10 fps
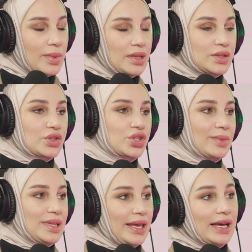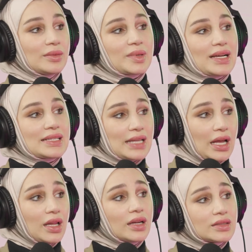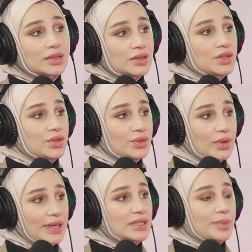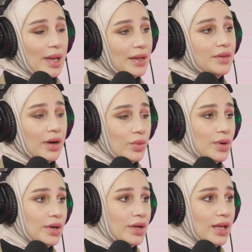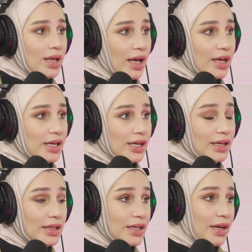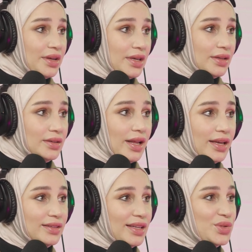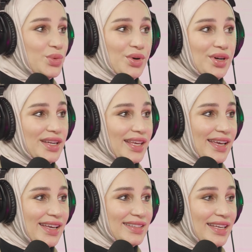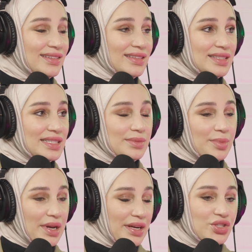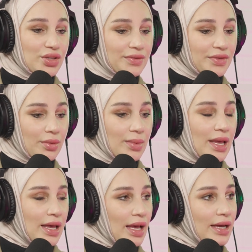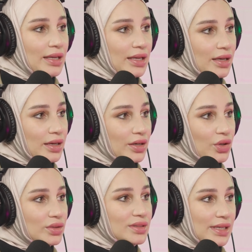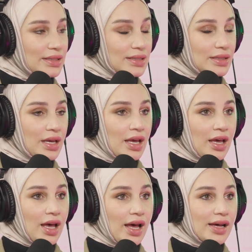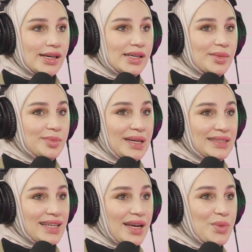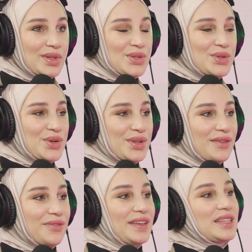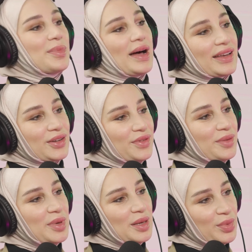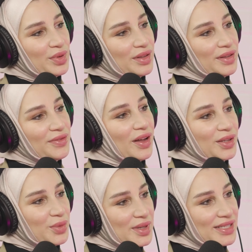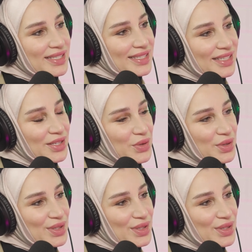me, the social media helped us a lot to expand our career, like network, and get inspiration from any content. But I want to know the feedback of the people, the followers in your